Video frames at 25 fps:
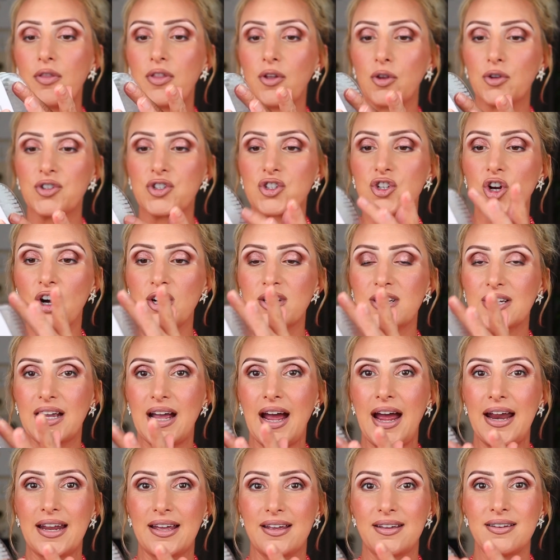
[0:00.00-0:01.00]
they'll start to
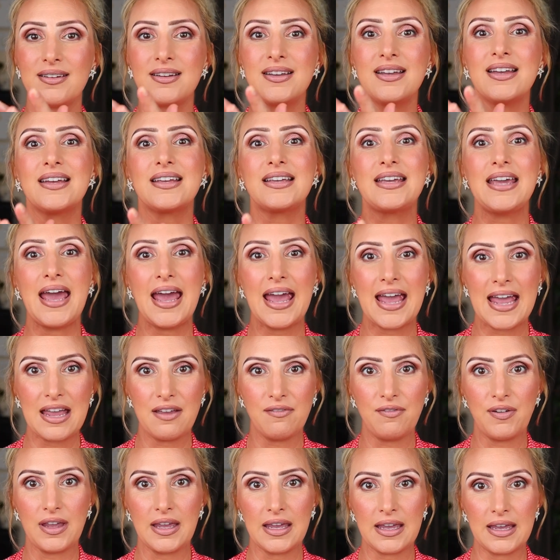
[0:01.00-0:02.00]
kind of
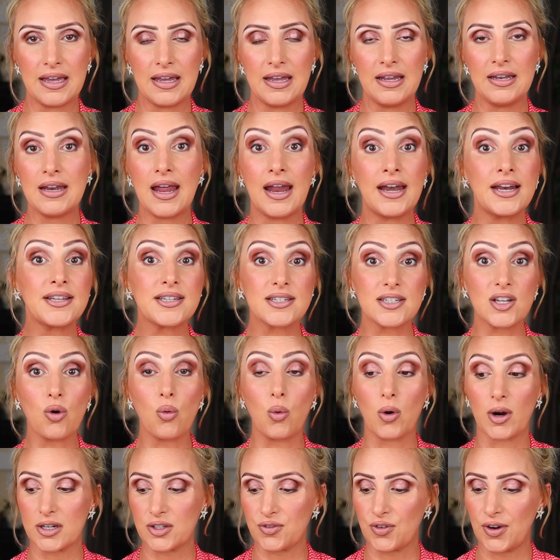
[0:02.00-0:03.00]
cave in, and it still
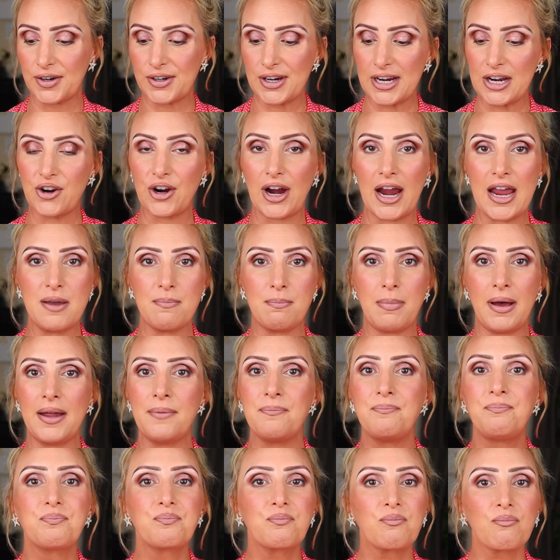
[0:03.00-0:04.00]
works very great,
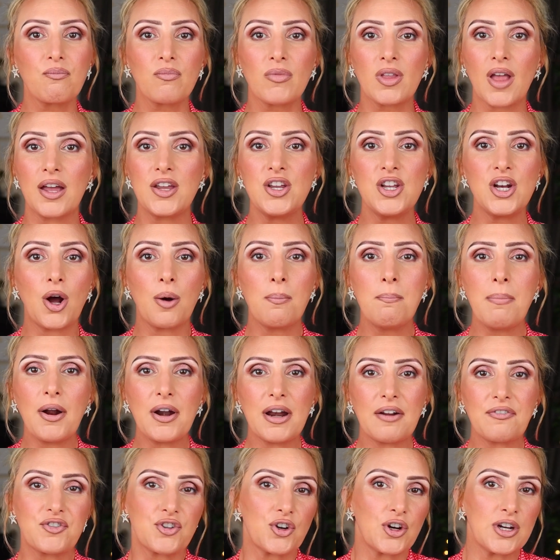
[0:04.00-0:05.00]
but you know, about
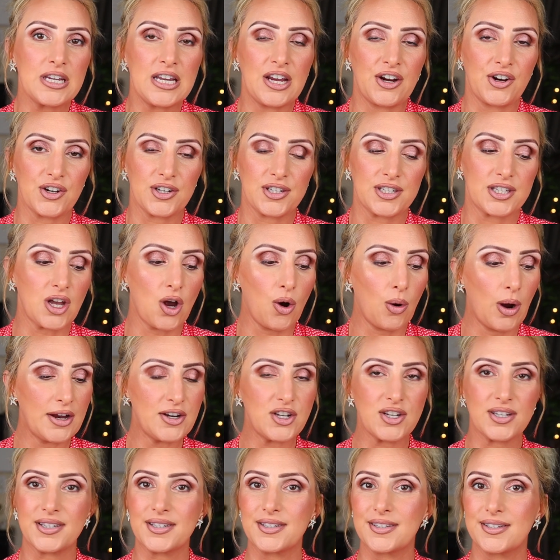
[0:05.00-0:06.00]
after a year or so,
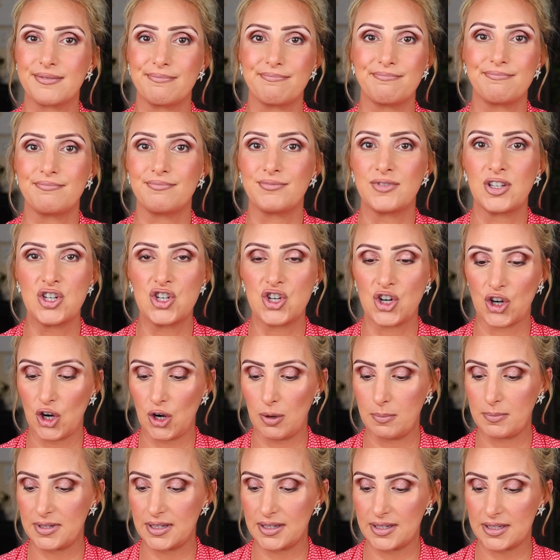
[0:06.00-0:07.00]
the
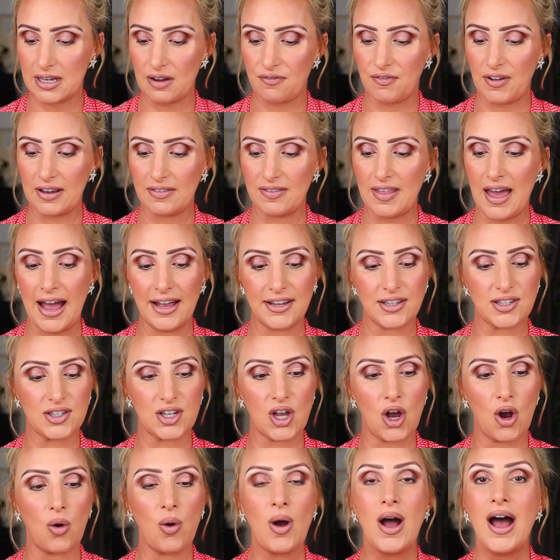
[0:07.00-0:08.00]
germs and stuff like that.
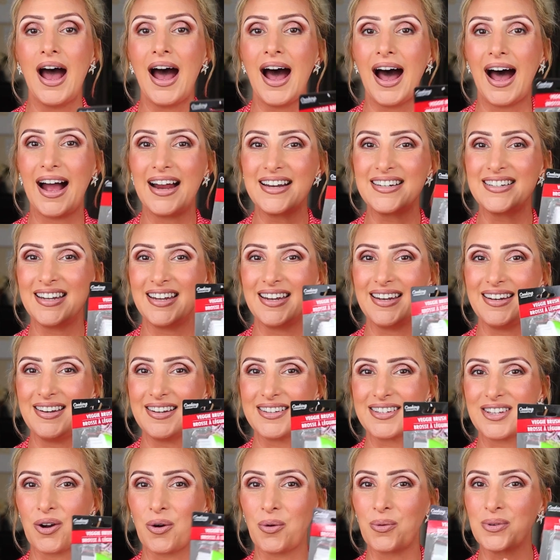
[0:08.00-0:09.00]
So
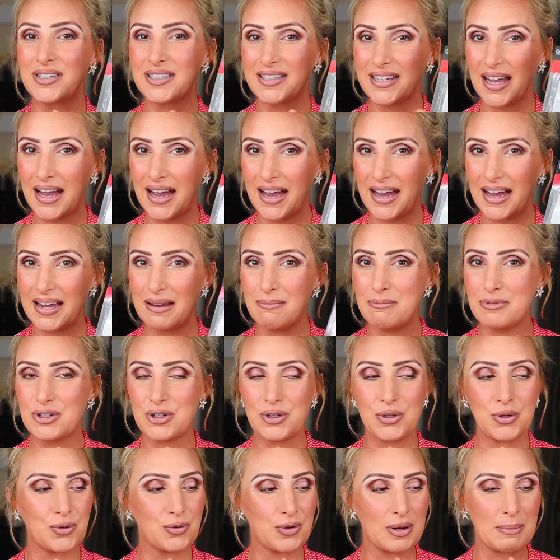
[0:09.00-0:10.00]
it was time
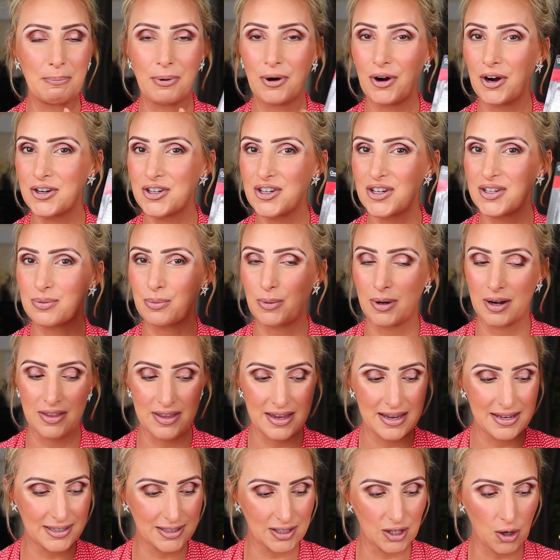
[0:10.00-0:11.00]
to repurchase one of
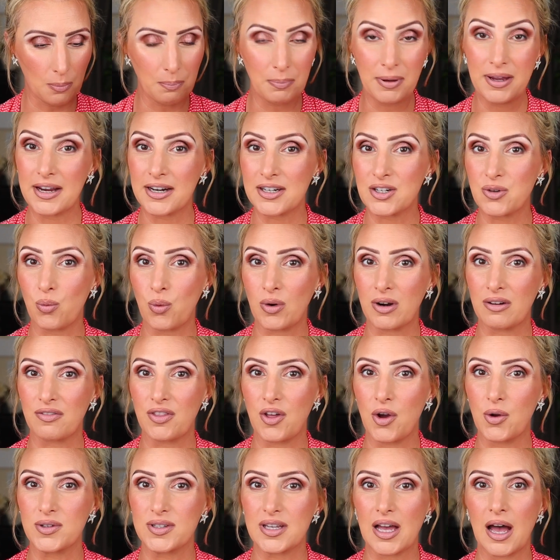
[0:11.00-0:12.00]
these, so picked one of
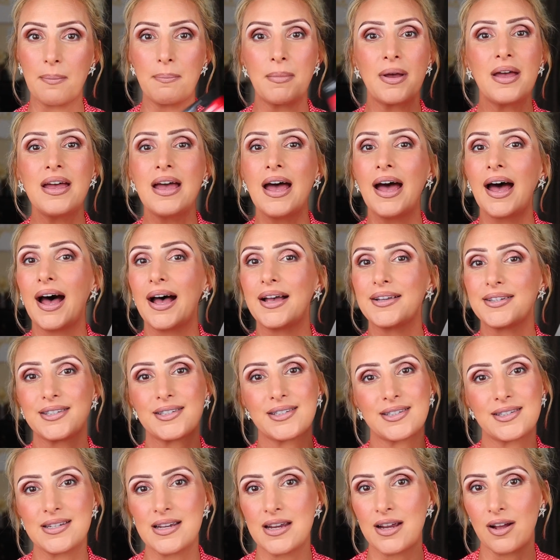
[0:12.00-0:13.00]
those up, a
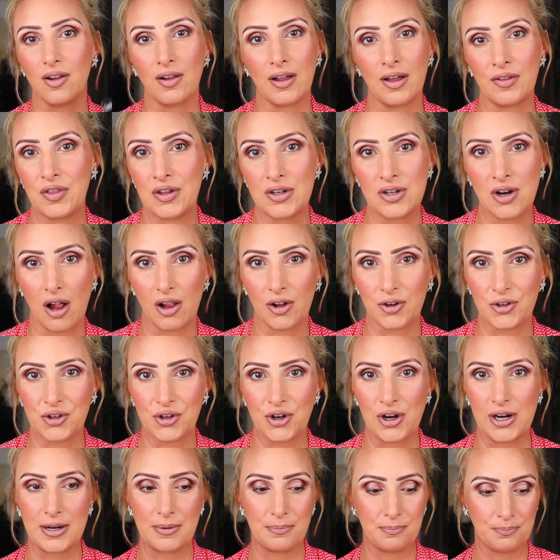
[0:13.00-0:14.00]
steal at the Dollar
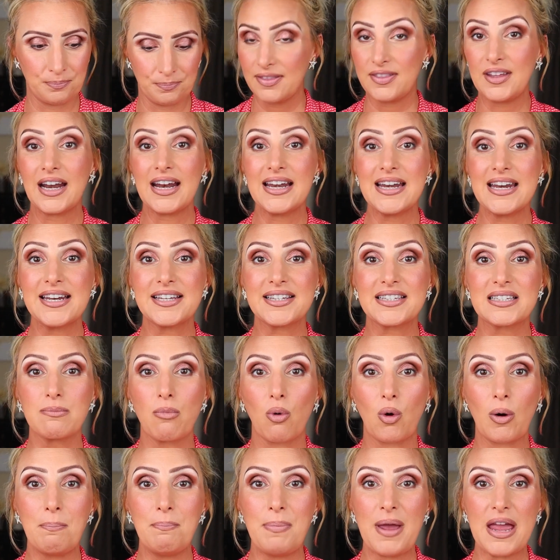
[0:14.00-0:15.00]
Tree. Then I needed some
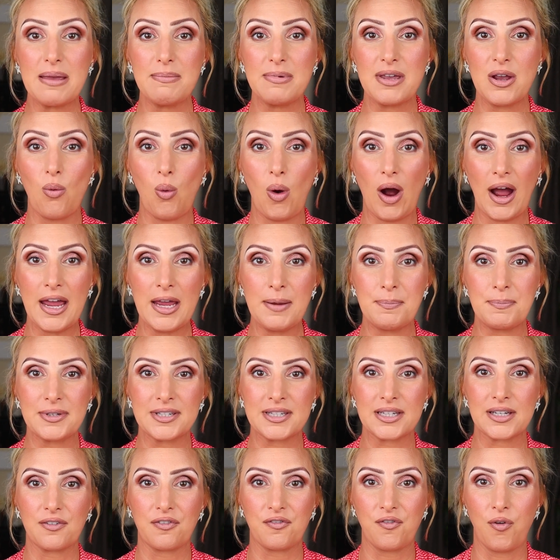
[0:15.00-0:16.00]
more baby
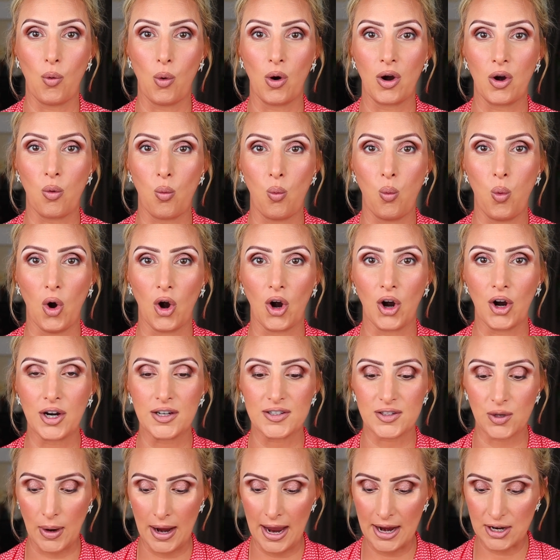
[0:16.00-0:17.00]
wipes for work,
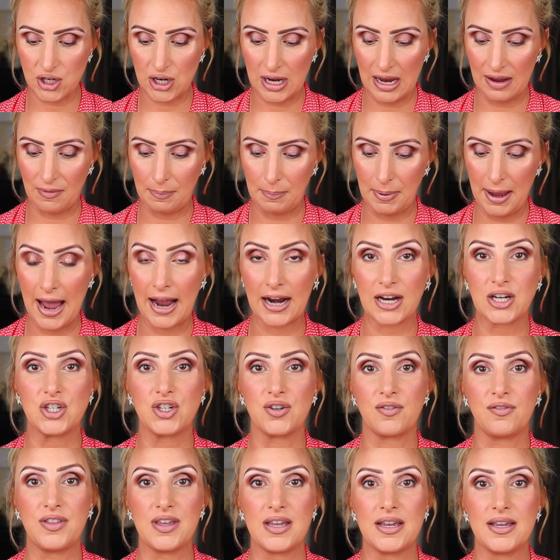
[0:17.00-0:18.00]
so I actually have a
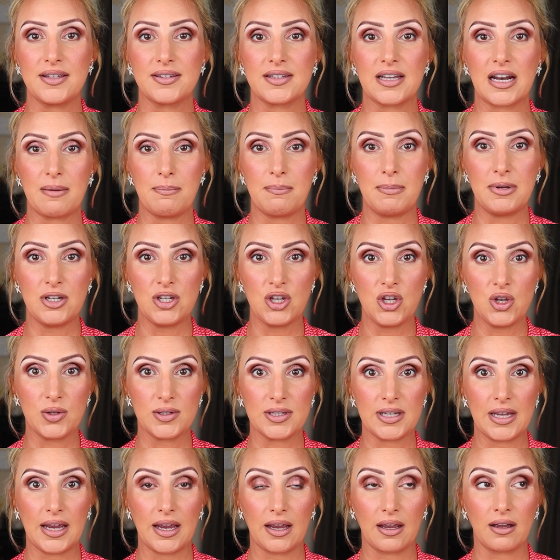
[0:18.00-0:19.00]
package of these that I've been
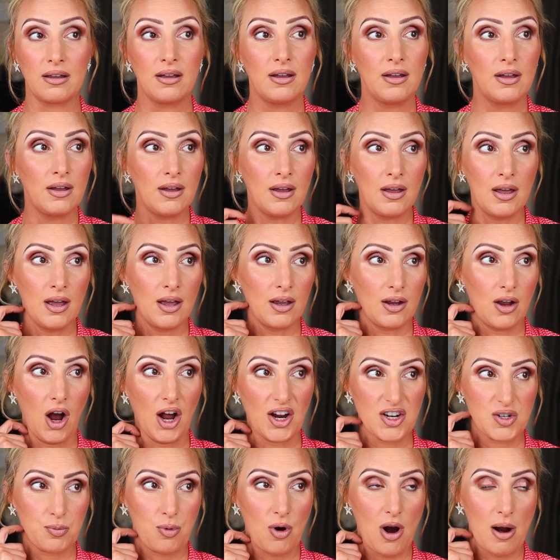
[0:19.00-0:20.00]
using,
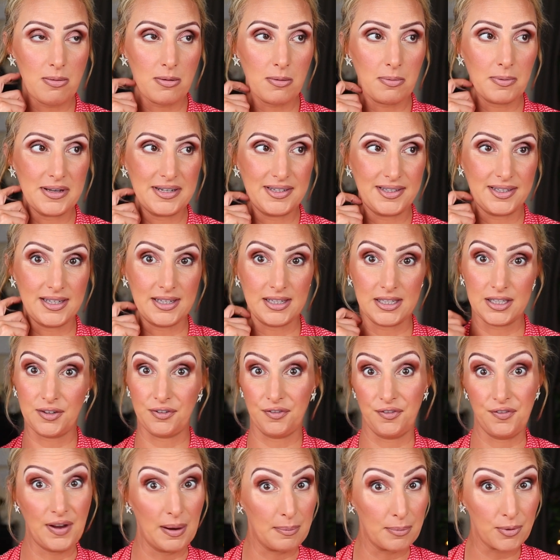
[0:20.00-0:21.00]
gosh, probably since
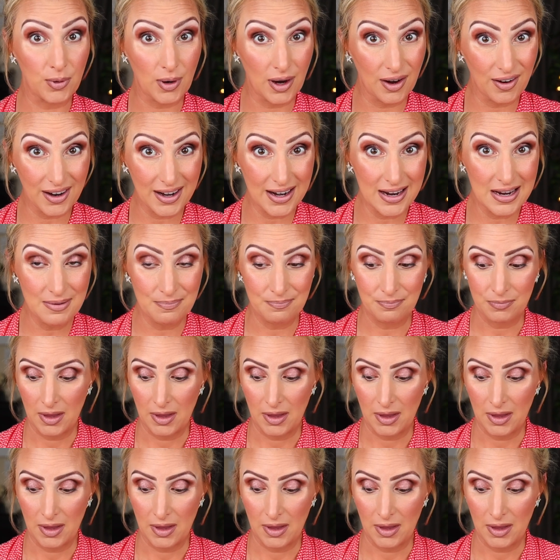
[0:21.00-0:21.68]
February,